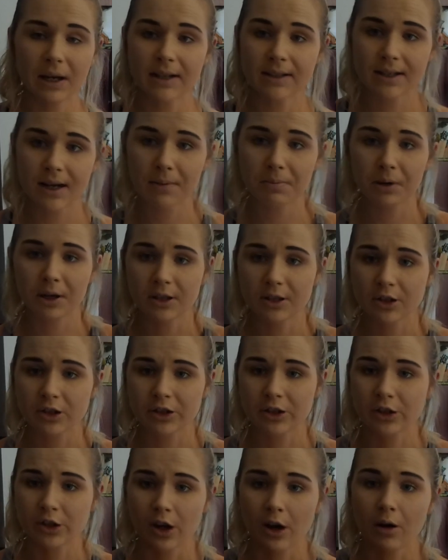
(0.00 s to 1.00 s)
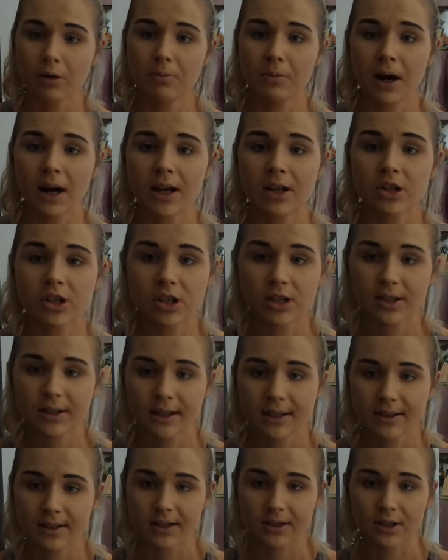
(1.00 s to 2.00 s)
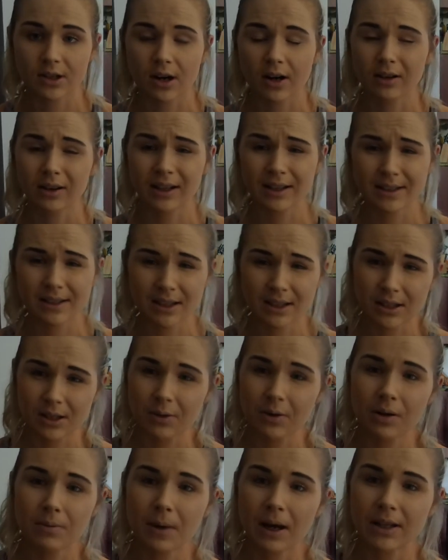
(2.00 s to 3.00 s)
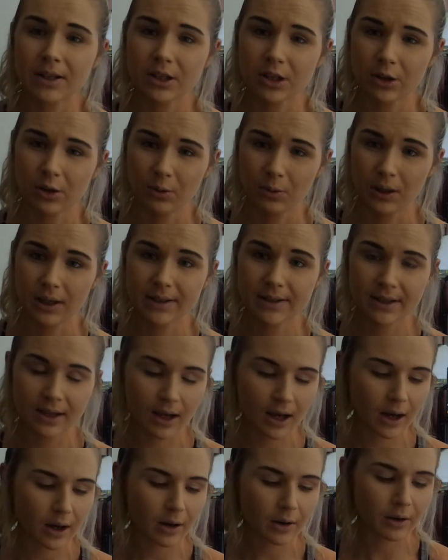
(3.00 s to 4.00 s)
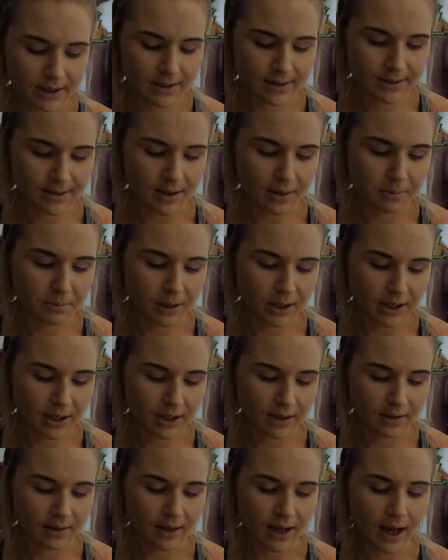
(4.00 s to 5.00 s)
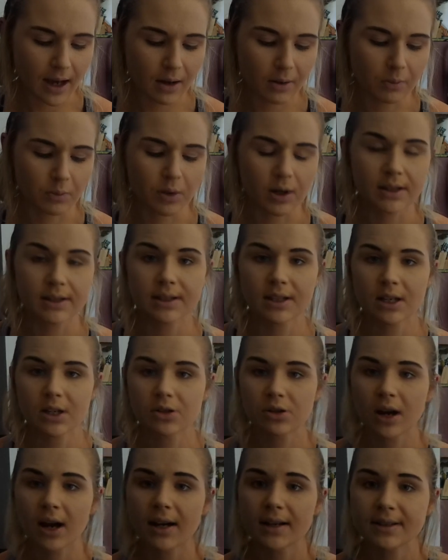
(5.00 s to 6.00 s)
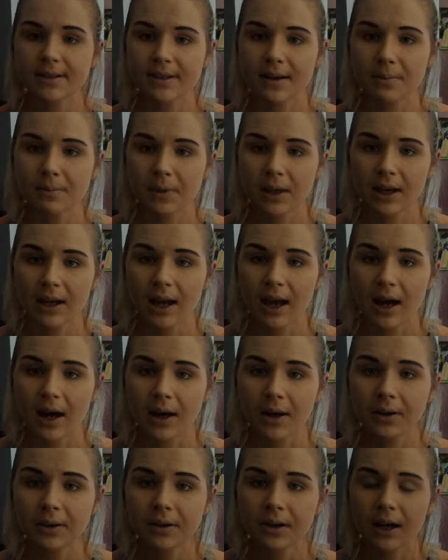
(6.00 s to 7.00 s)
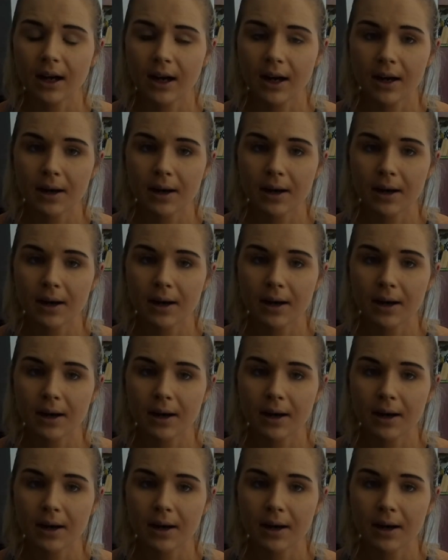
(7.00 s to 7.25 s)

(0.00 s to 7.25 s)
picked up on so much since I started listening to it about 2 weeks ago. He's somebody that once he tries something out,